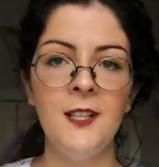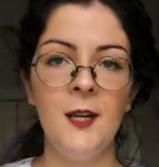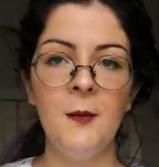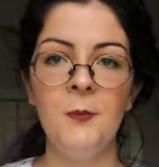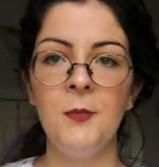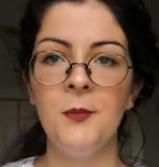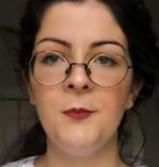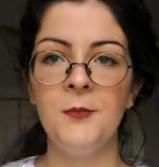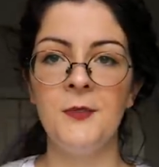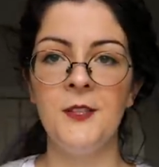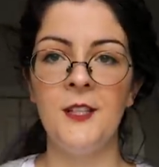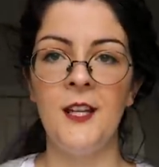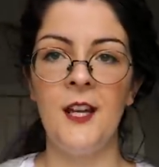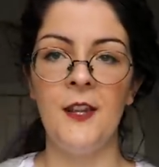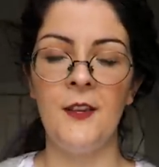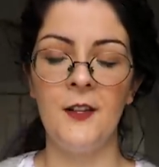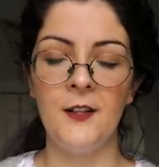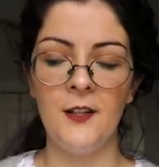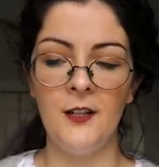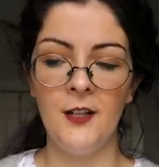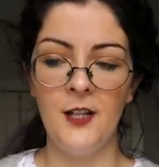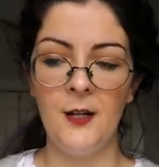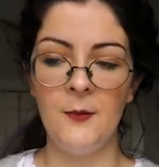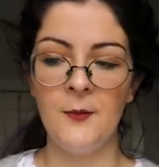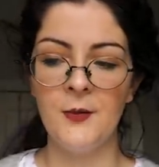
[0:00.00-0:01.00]
tape them
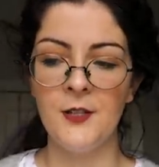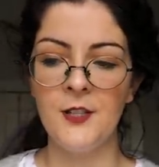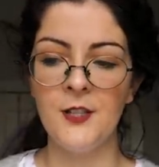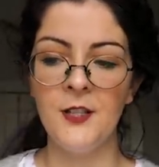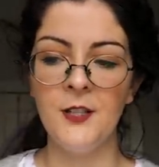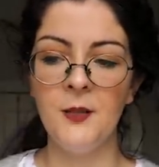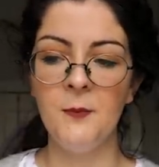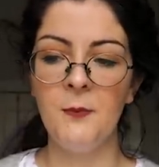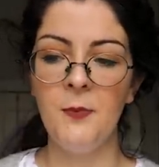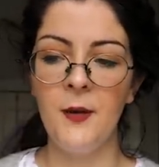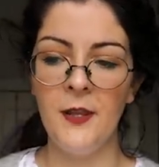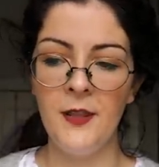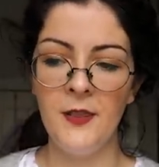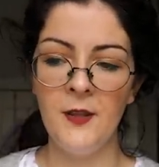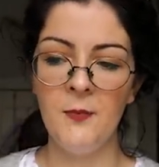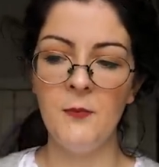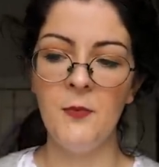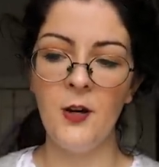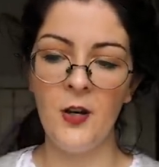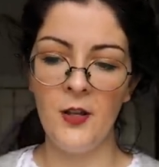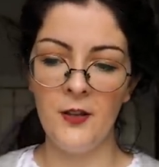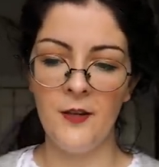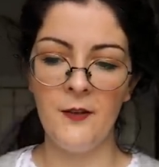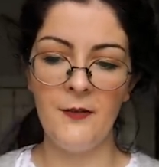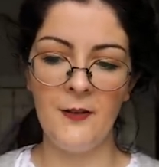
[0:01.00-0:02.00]
together. I'm just gonna pin them
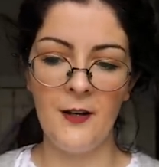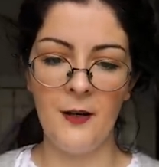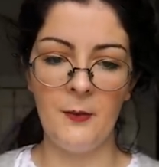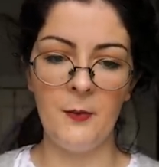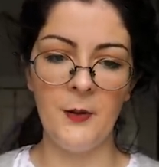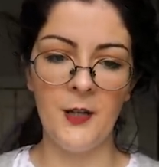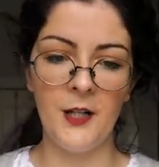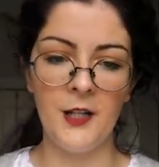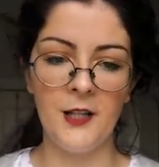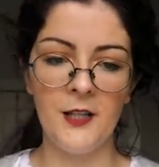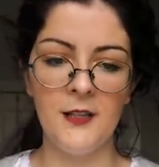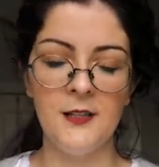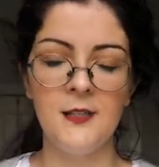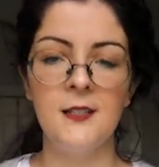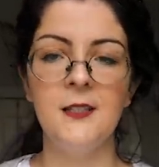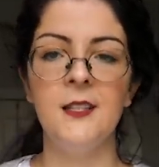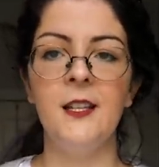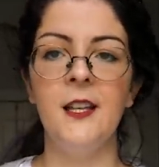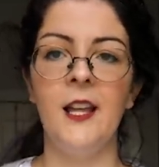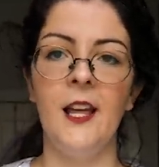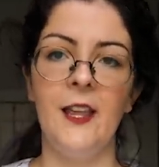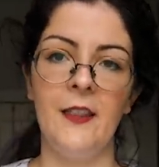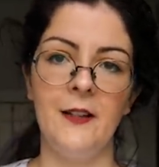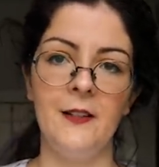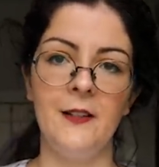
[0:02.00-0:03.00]
on the fabric
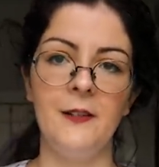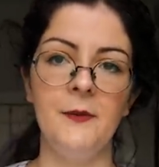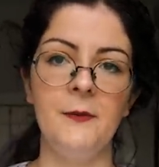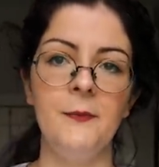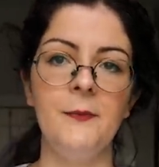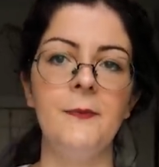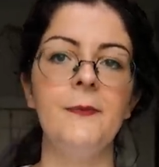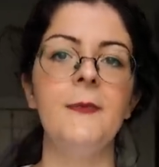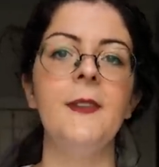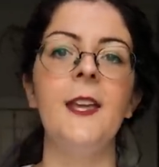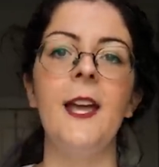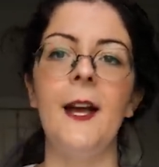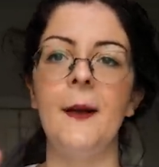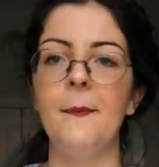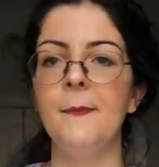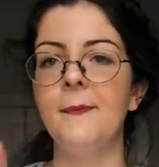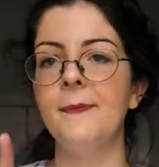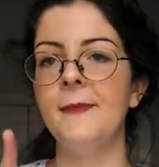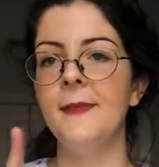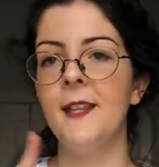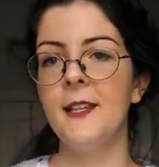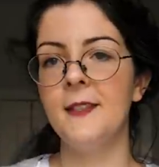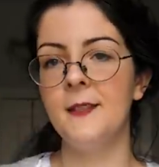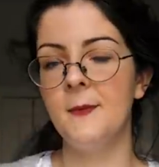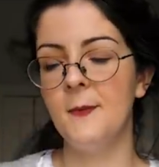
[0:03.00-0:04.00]
together. Yeah,
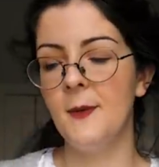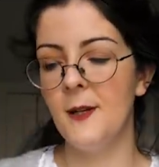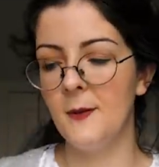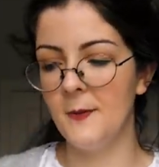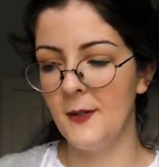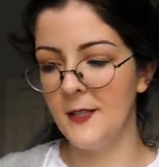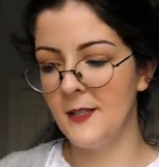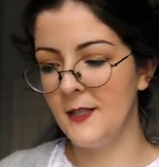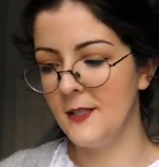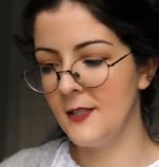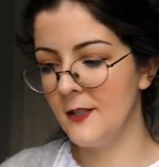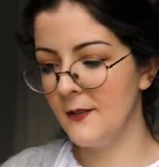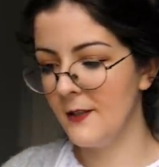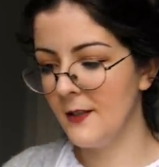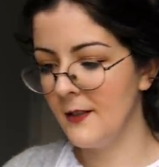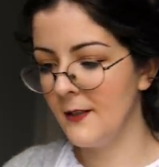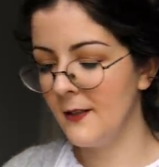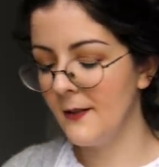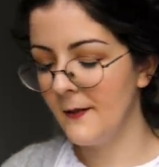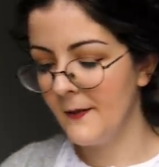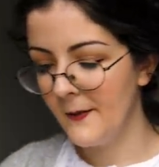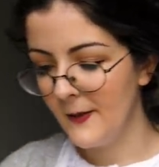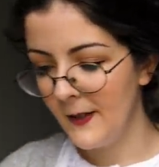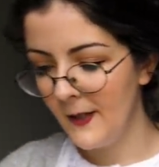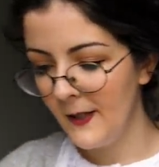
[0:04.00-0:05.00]
that's the better way to do it.
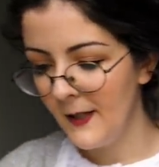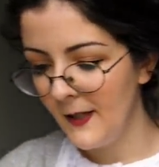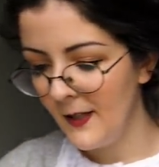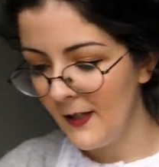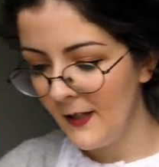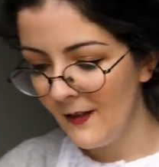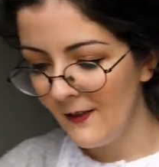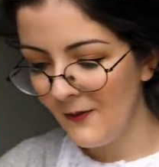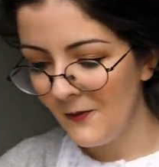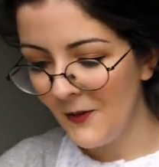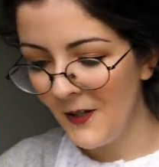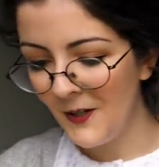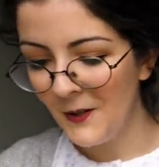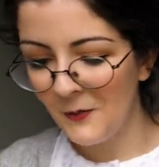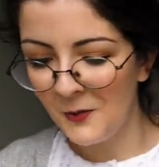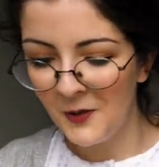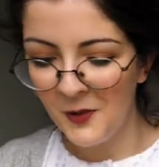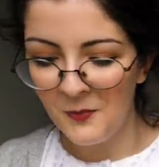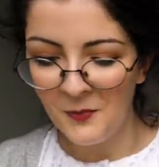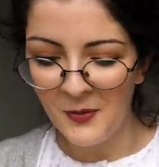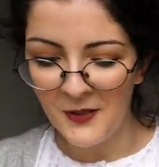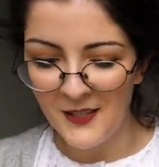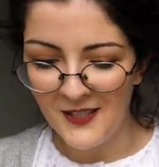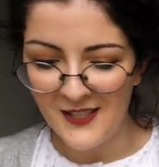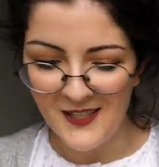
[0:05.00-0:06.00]
I don't wanna
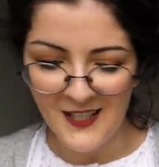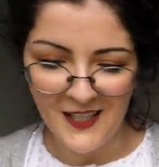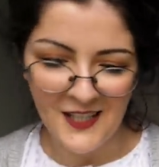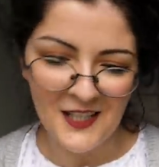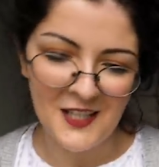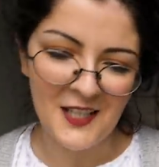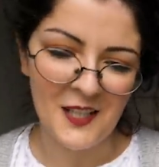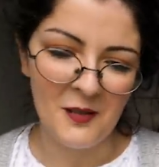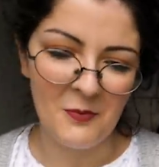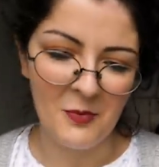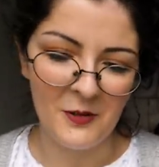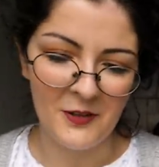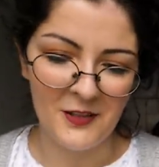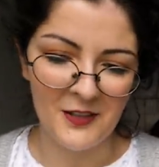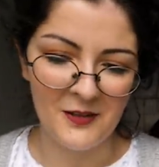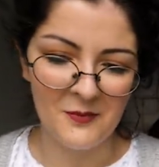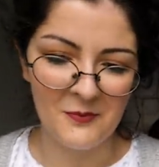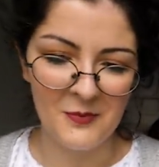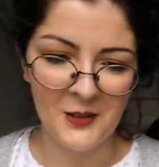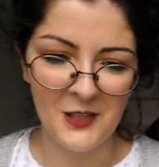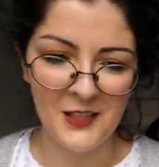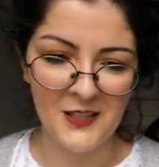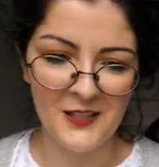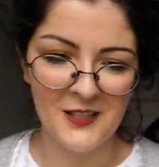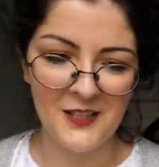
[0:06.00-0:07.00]
put sticky tape on it
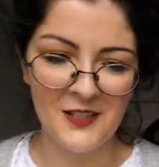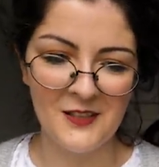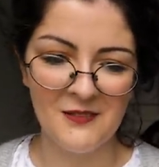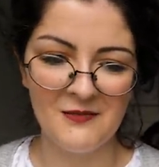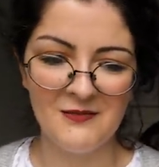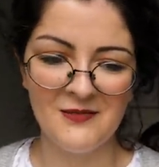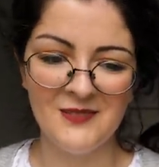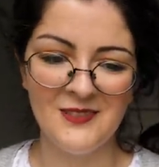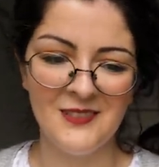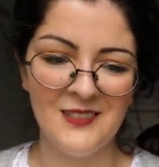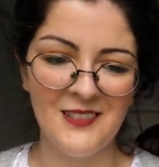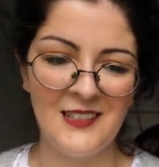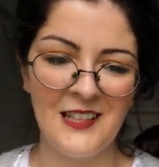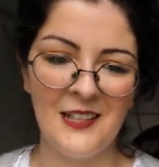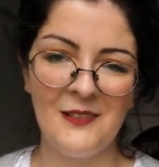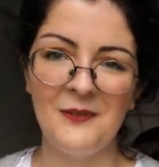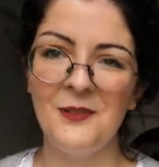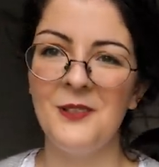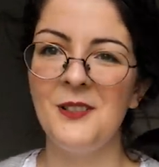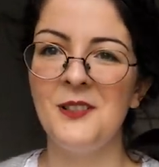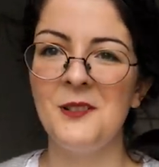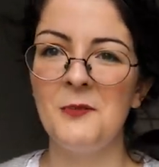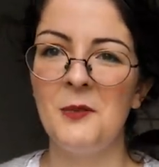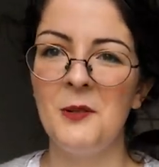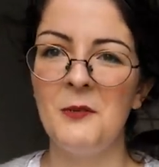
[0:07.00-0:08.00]
because that
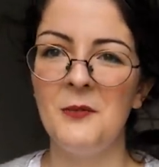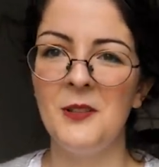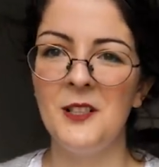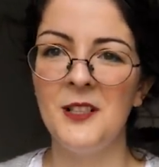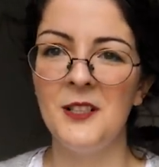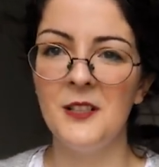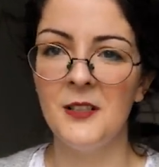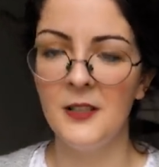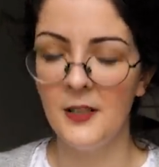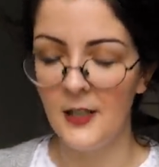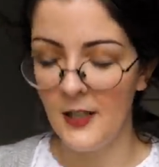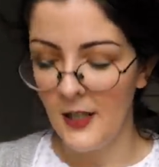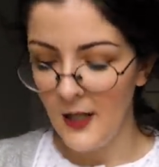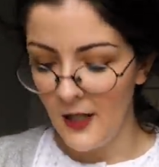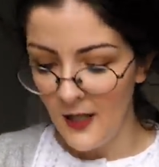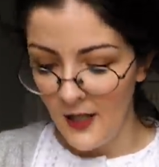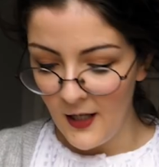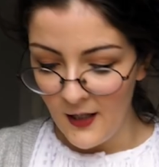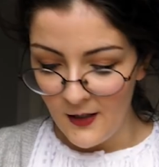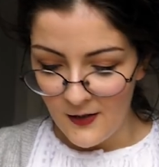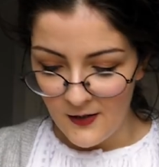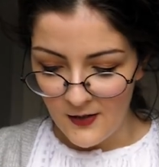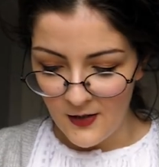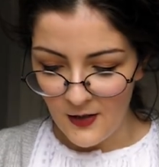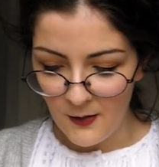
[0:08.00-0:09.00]
feels a bit weird.
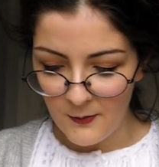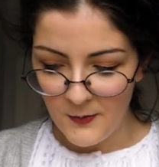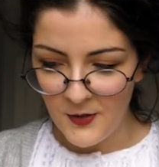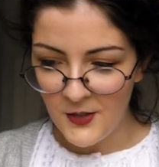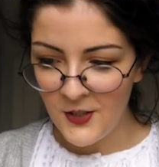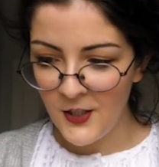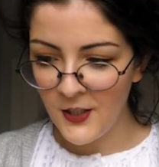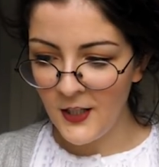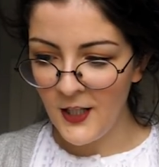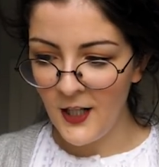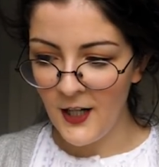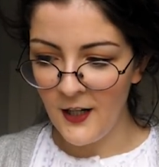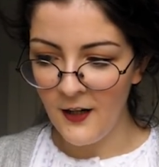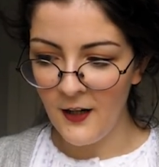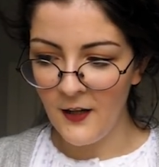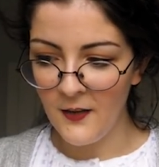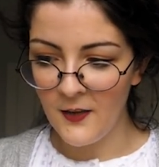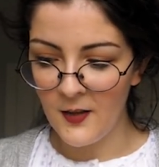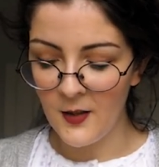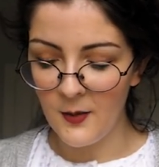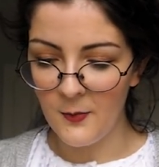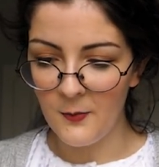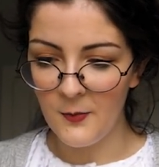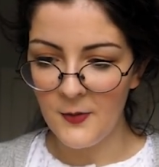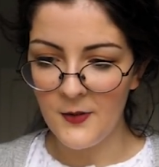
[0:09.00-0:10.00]
So I'm just gonna iron
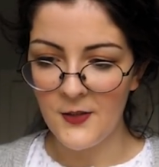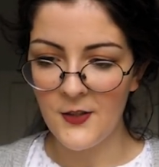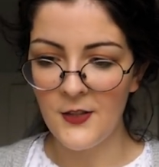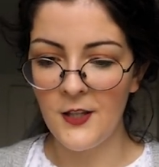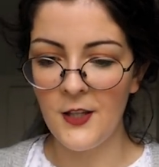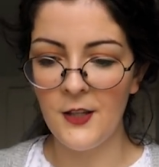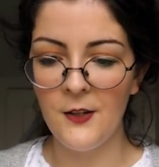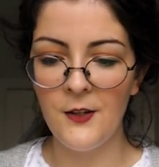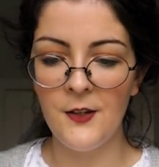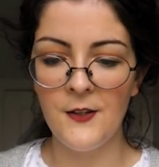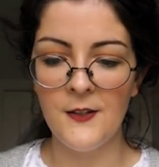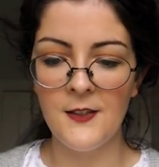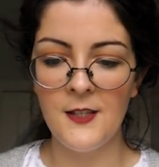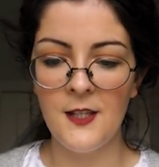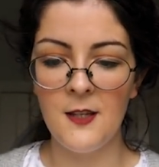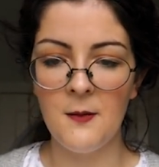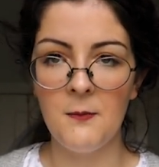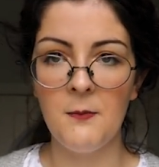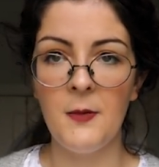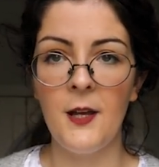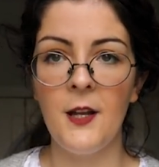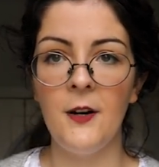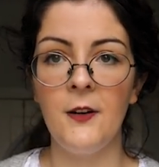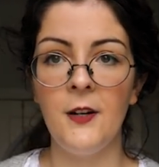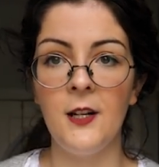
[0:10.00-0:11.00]
them so that you can see them
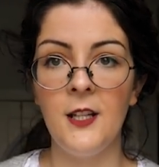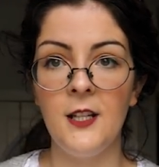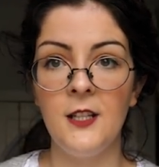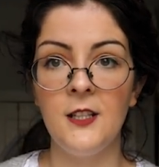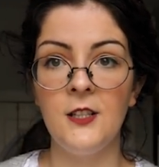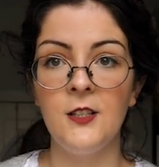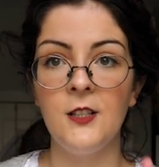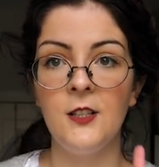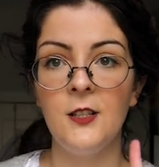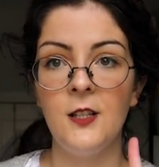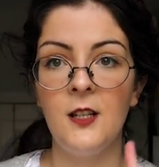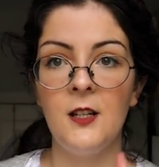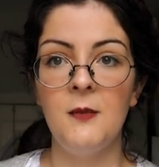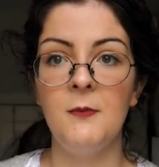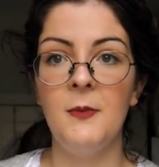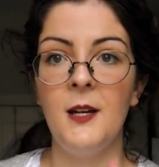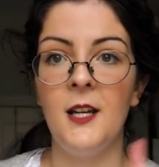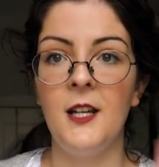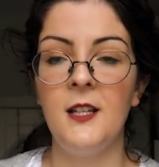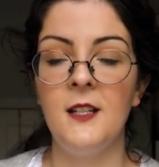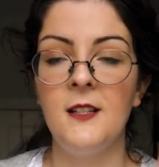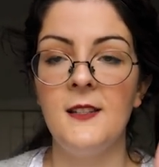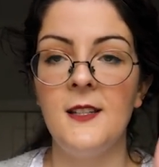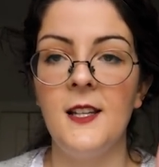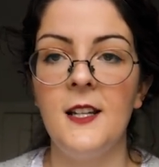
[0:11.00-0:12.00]
better and come
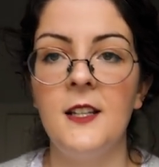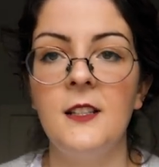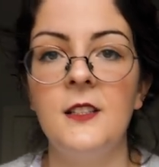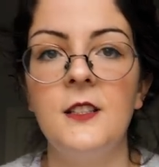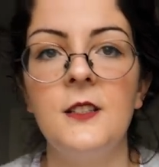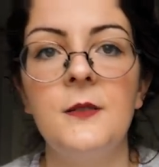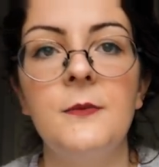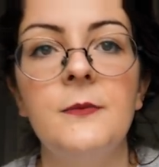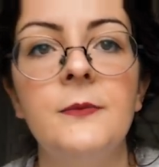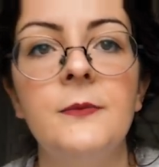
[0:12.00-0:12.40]
back in a second.